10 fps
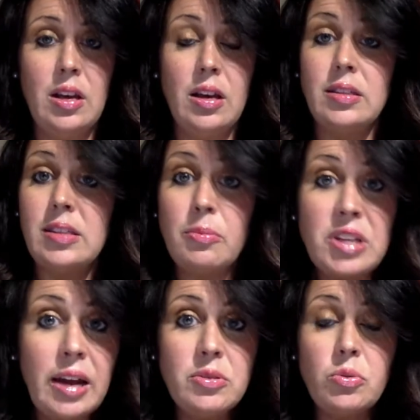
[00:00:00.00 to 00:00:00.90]

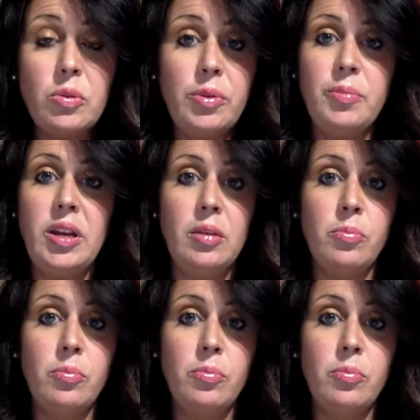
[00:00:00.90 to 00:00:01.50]
Sometimes we will be meeting